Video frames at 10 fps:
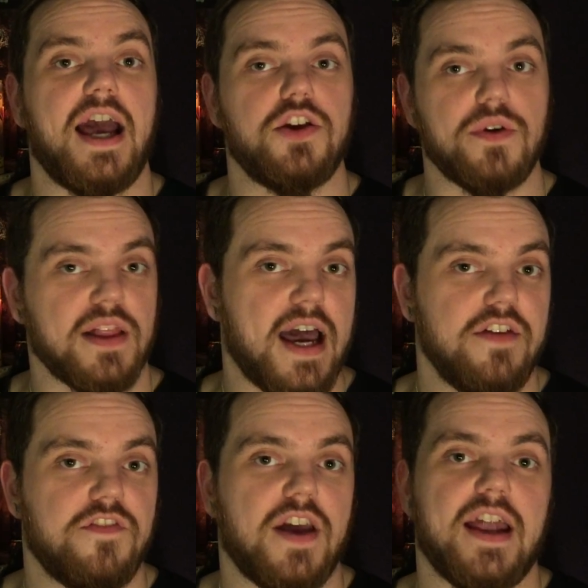at your
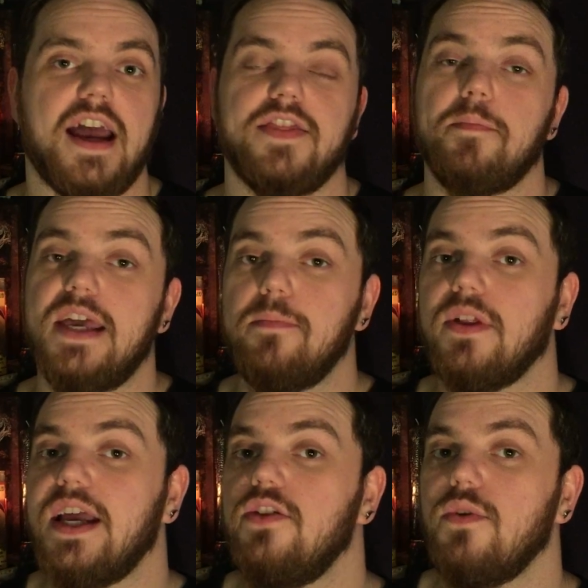life and at the
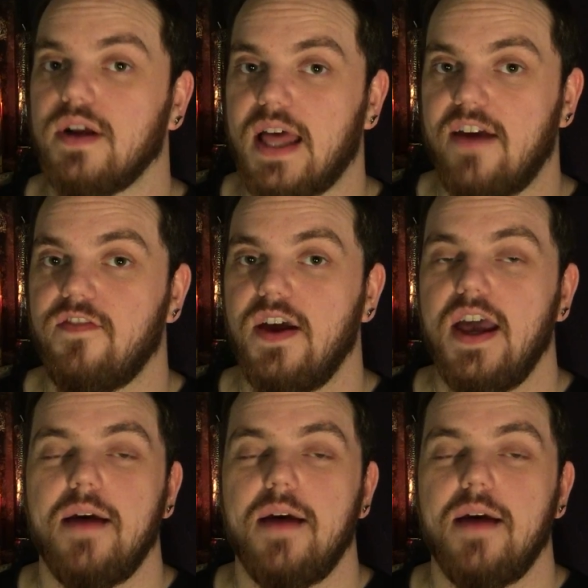people in your life,